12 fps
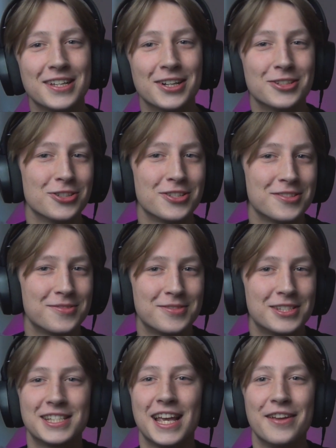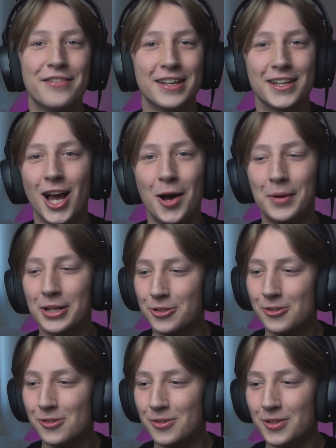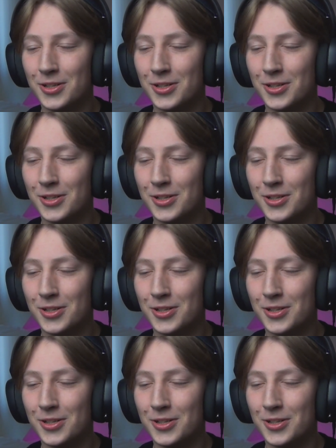are just saving Amado,